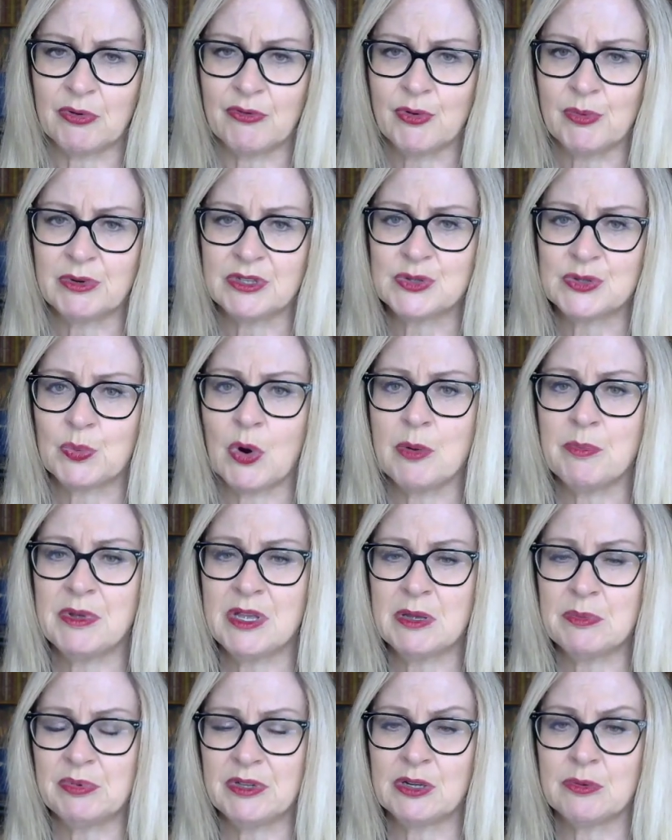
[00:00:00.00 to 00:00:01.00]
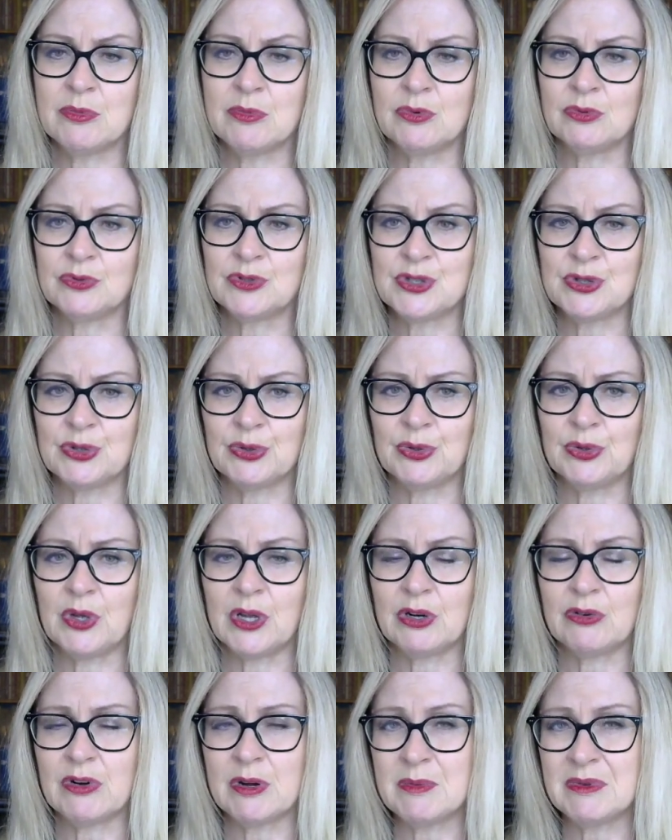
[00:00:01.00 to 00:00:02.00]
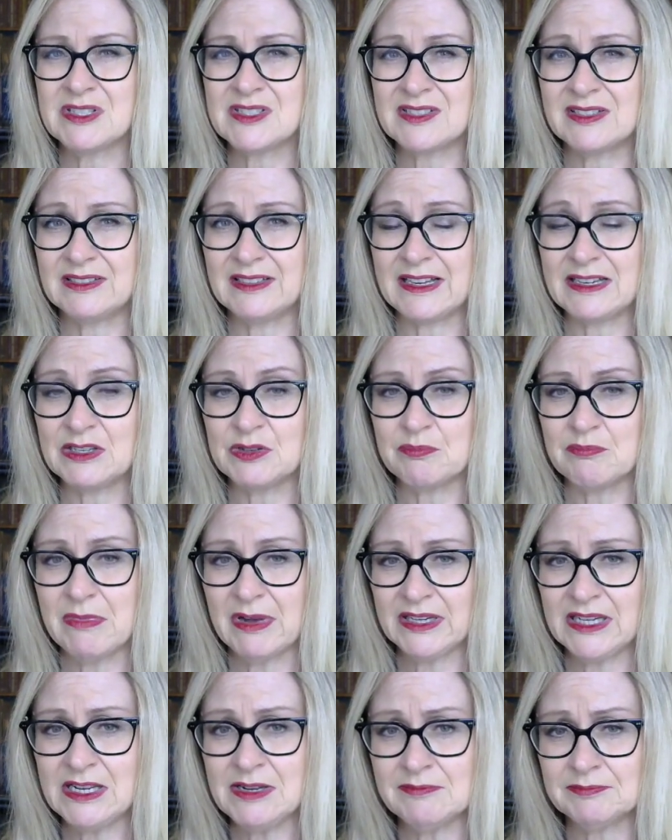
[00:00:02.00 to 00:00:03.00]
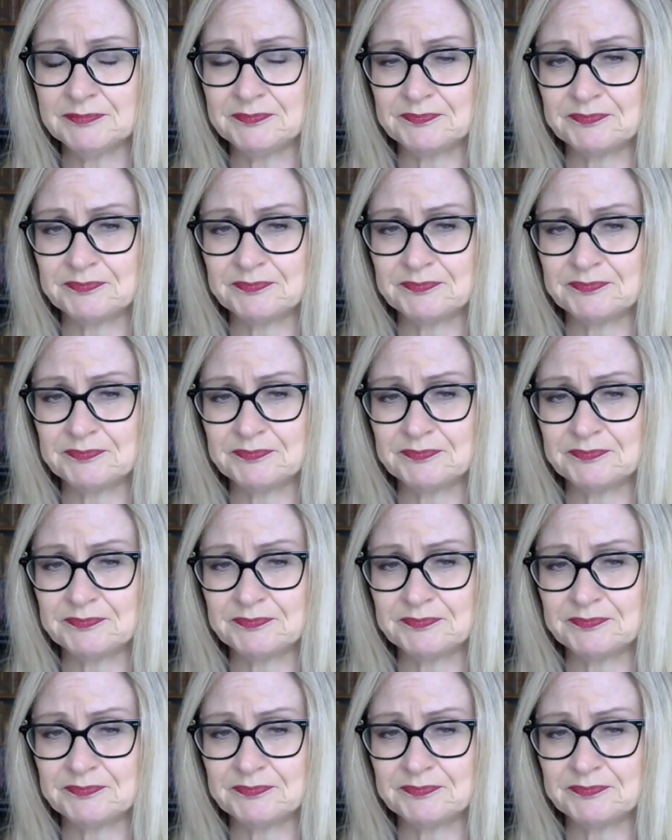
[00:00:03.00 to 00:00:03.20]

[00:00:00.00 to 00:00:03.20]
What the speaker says: performance won't be applicable to agreements to lend money